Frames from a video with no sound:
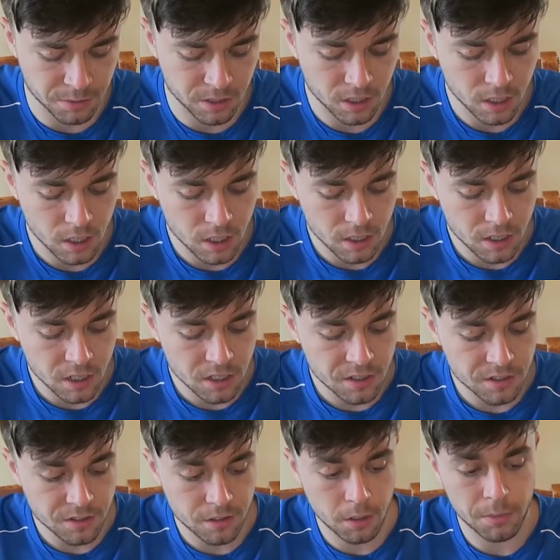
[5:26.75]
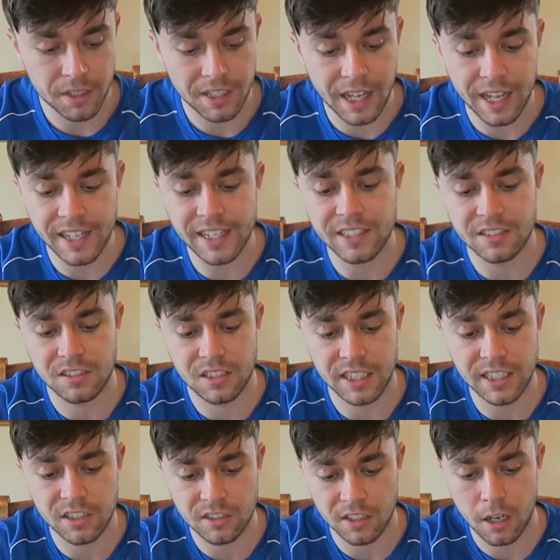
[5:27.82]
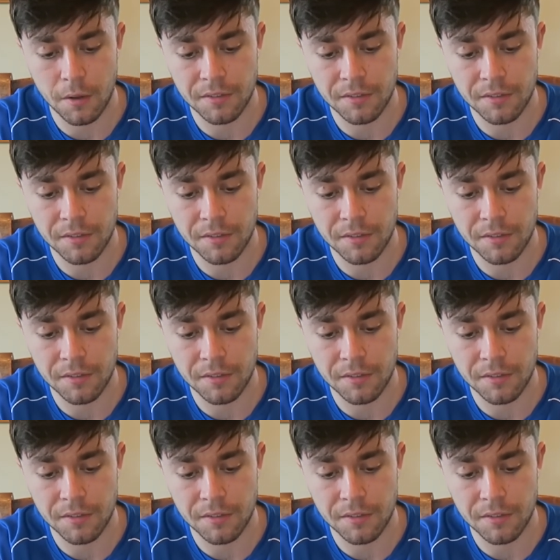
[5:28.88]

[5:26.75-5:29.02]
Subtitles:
but I mean, that is decent.